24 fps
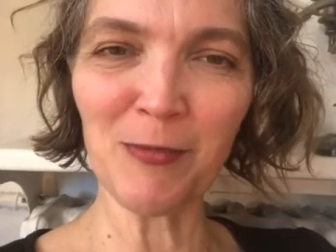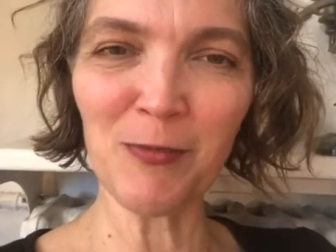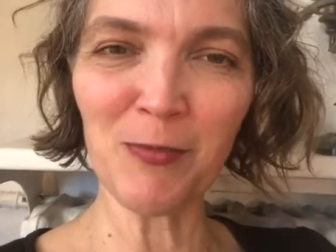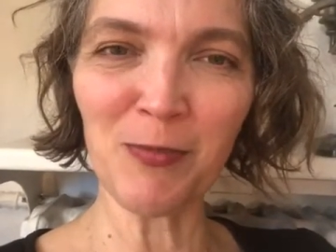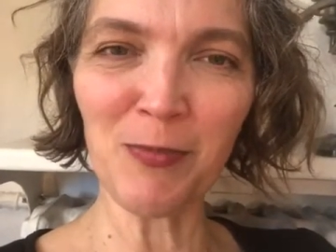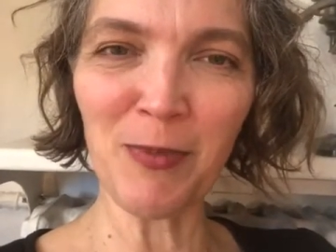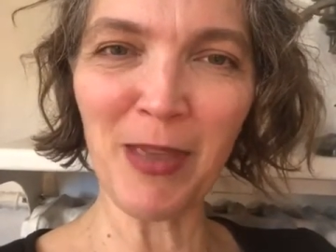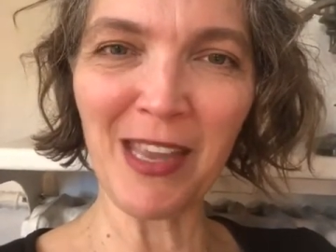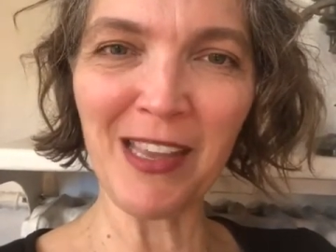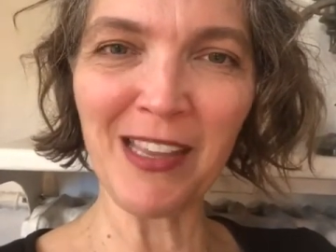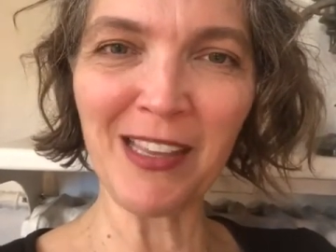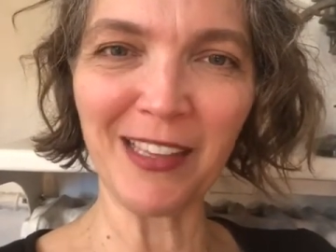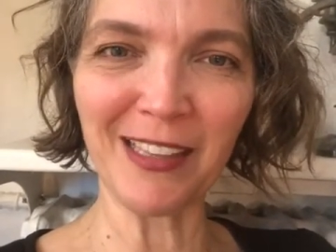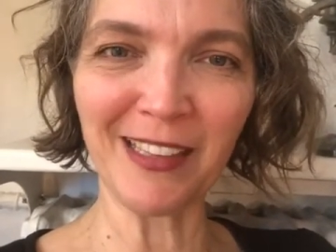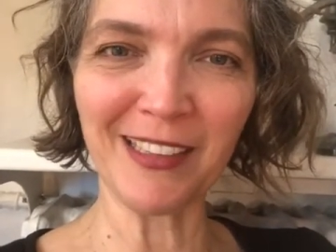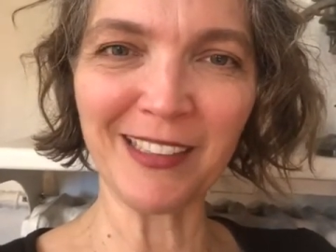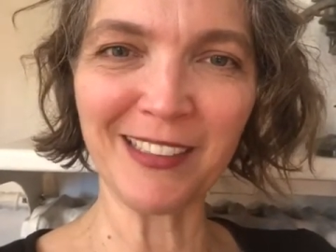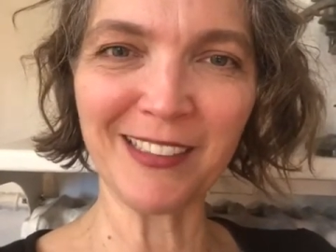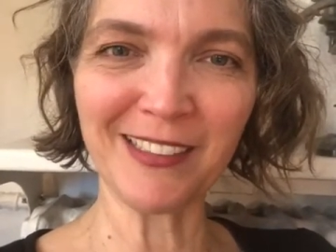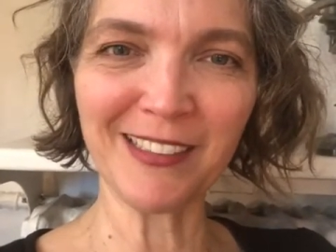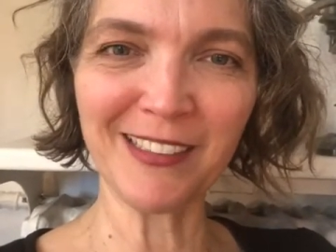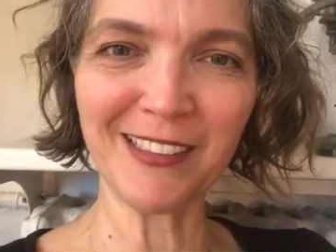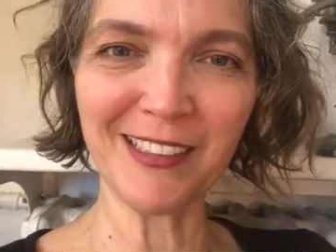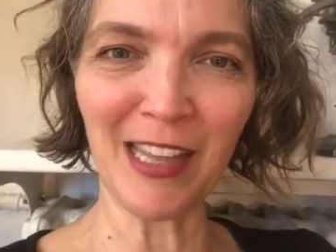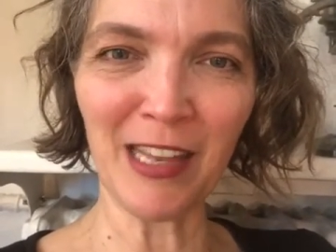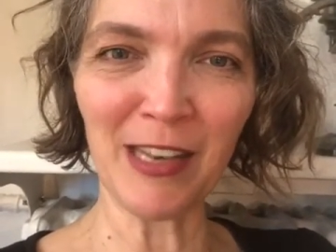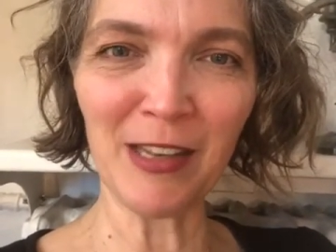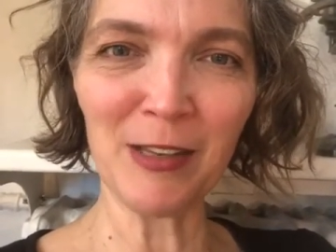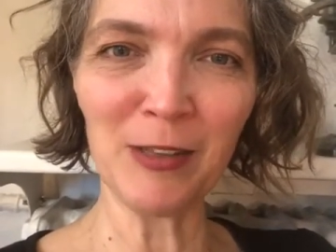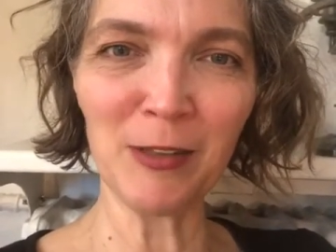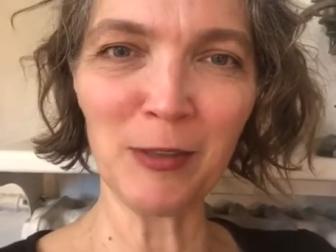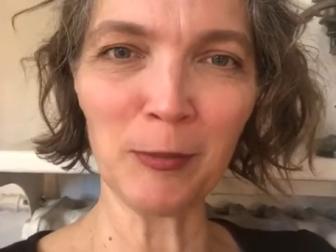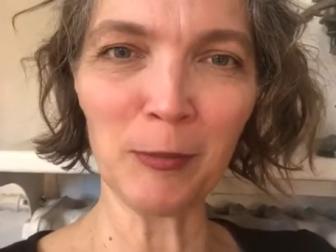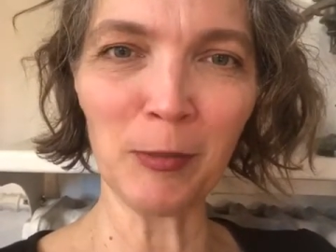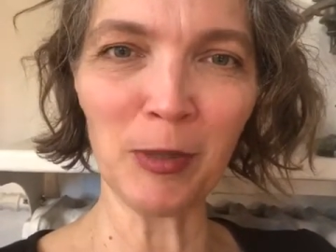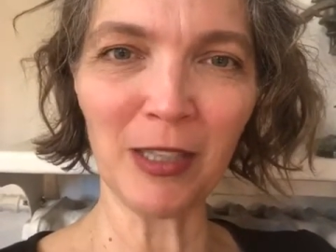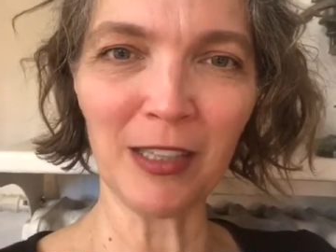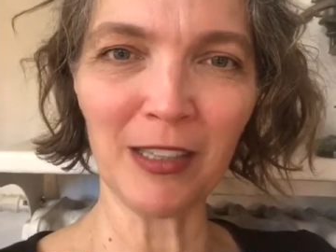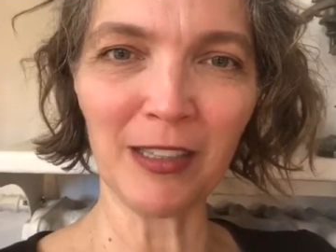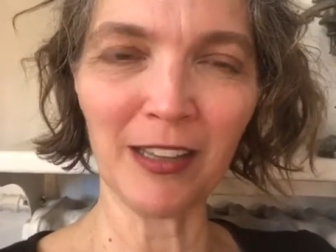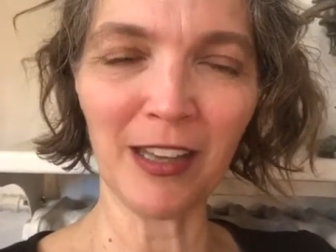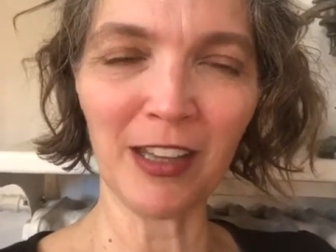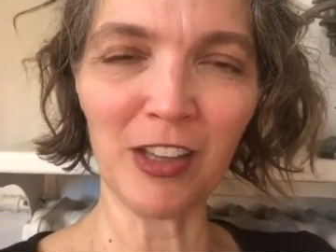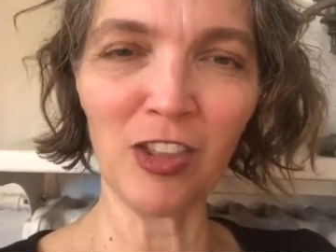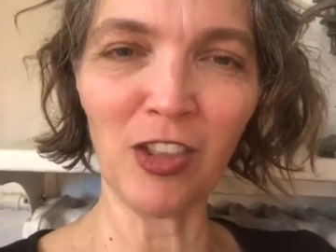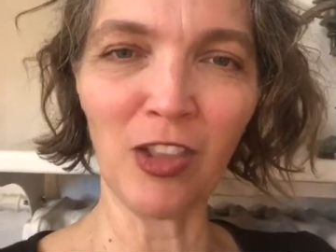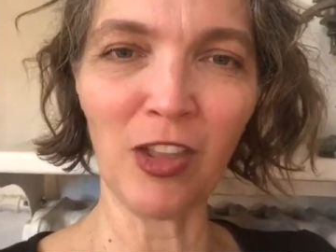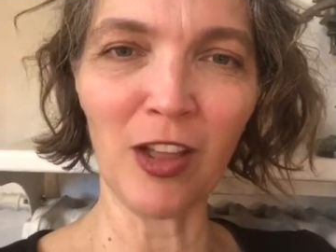Make it. Send it to me.
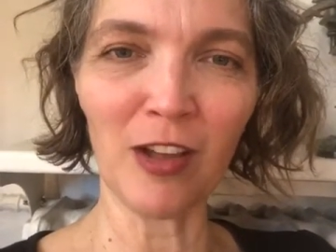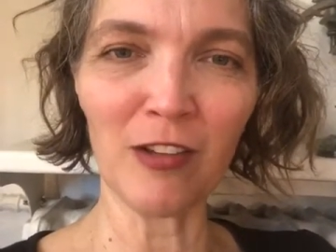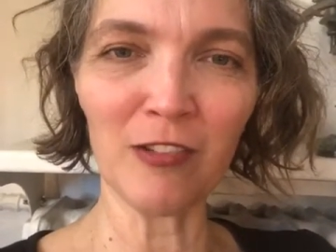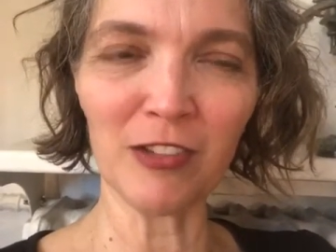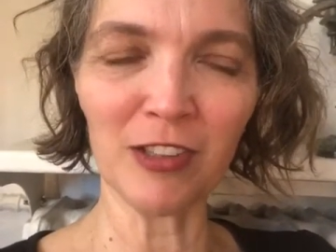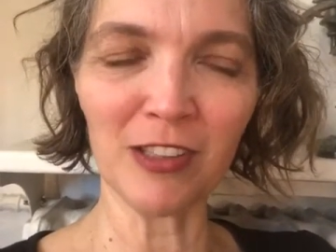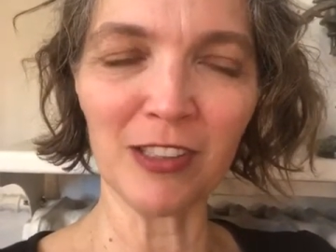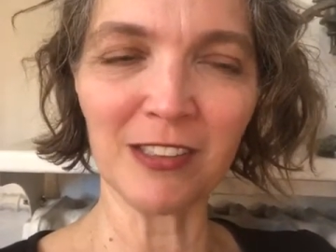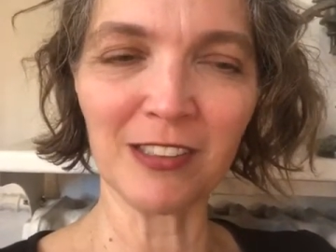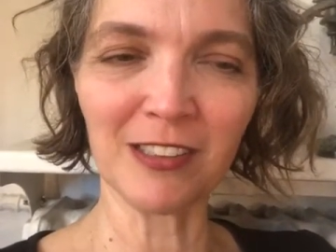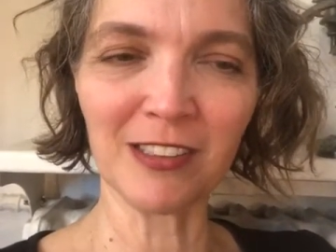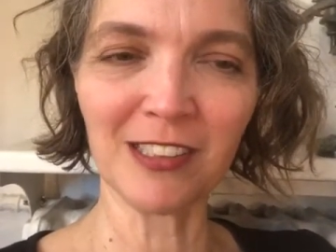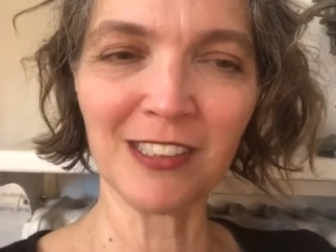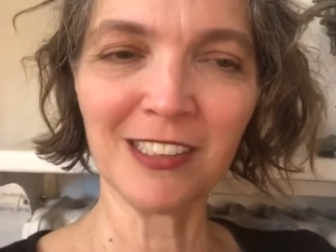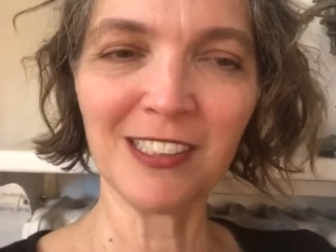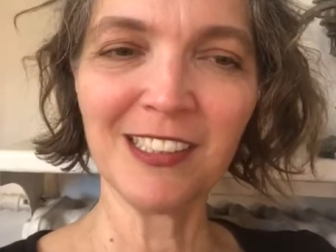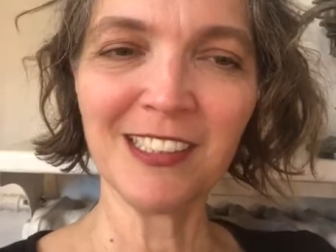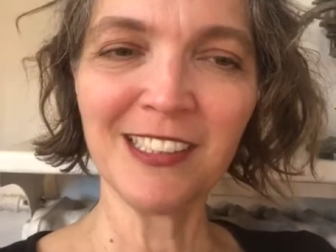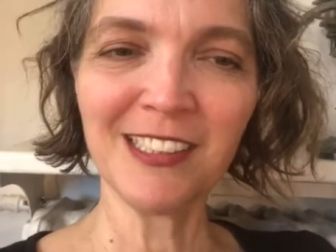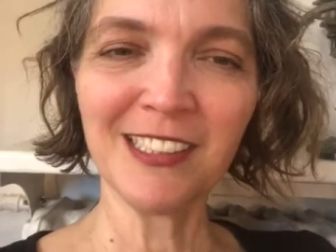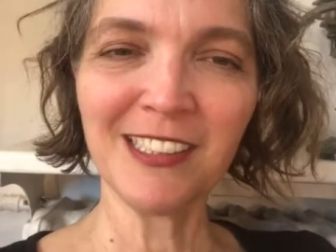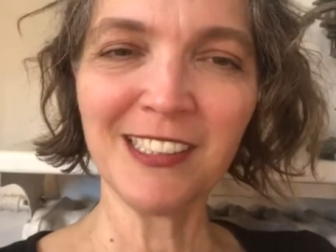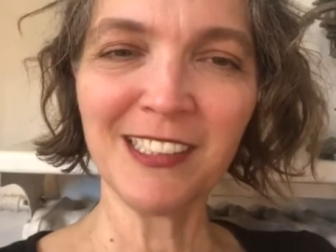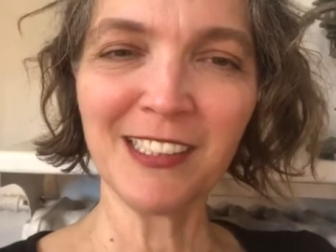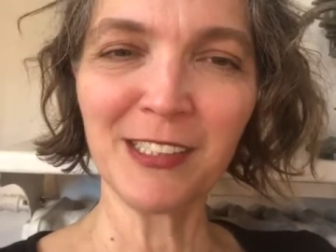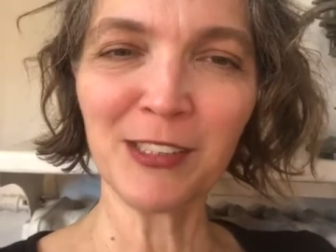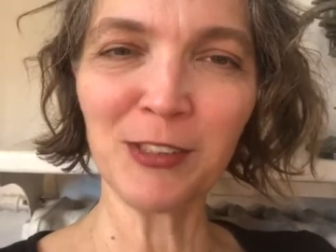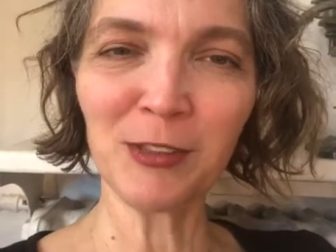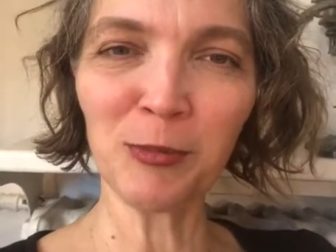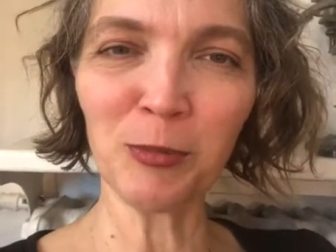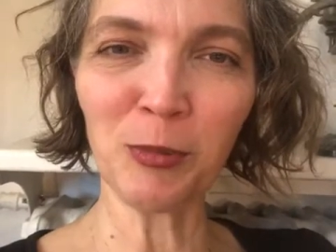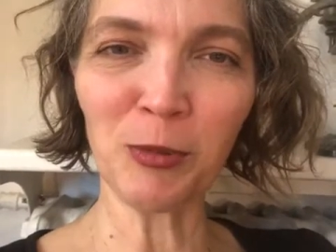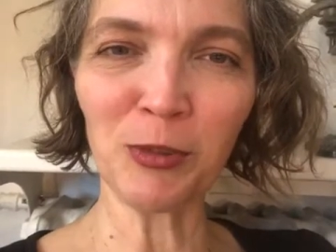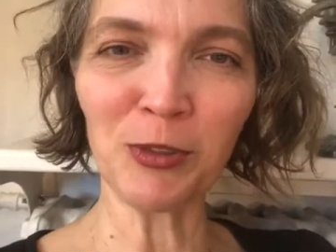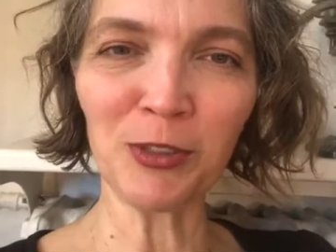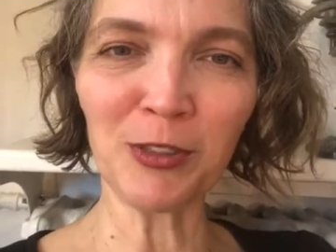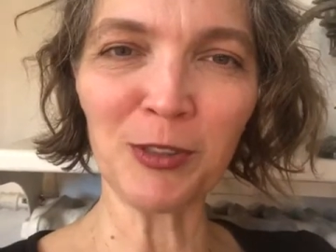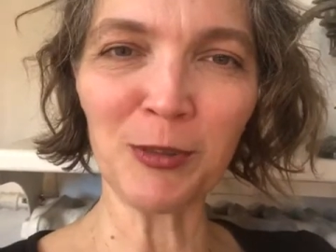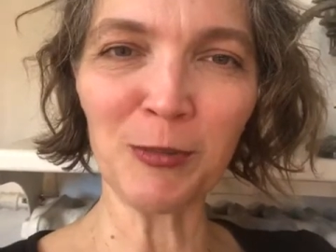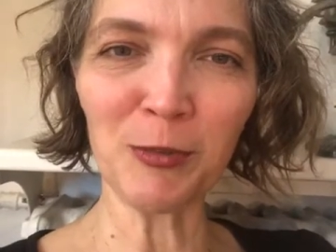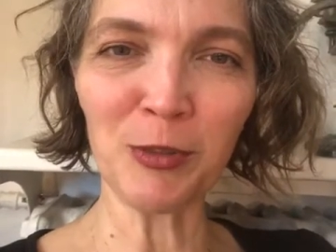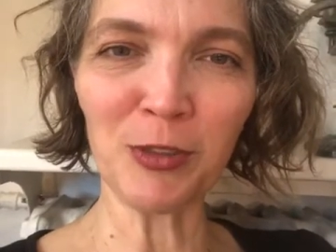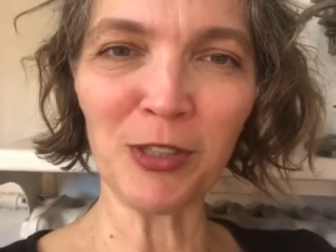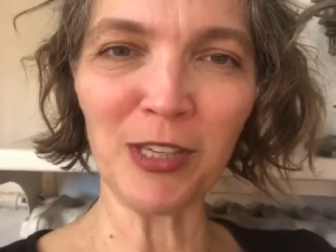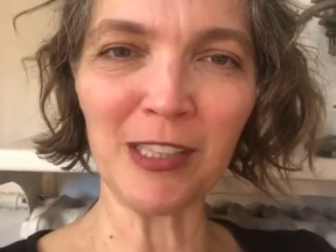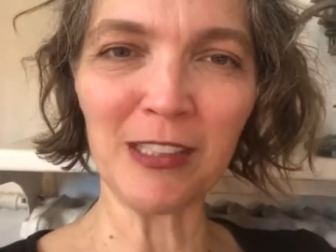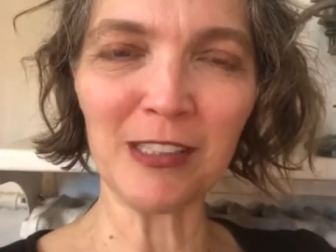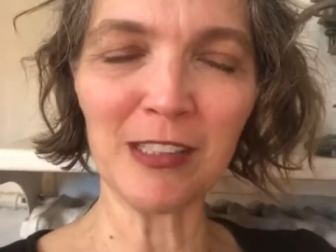I'd love it. Explore some
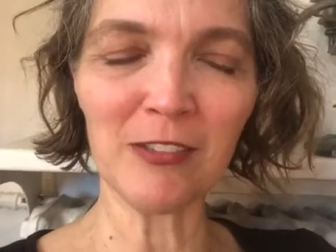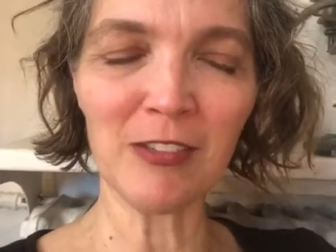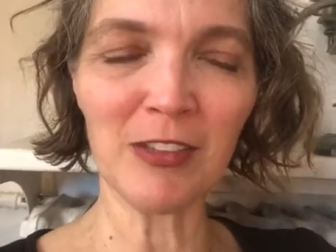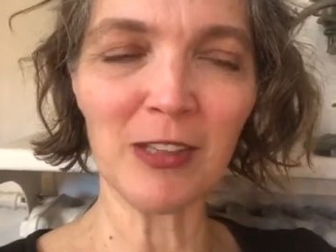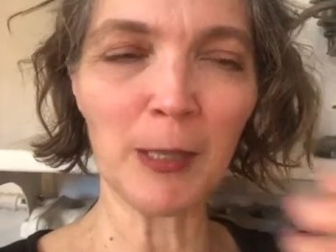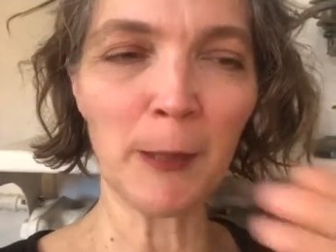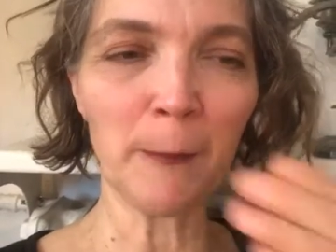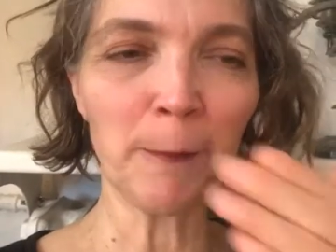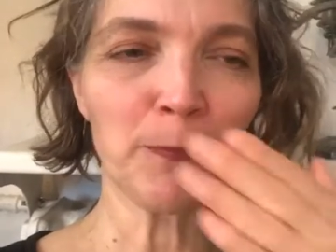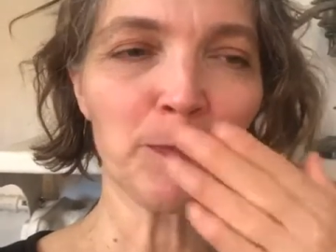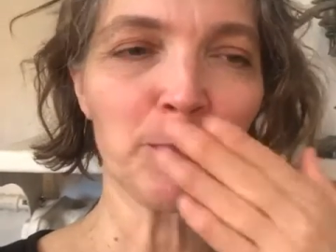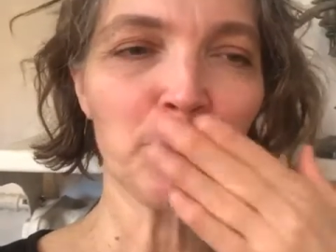creativity.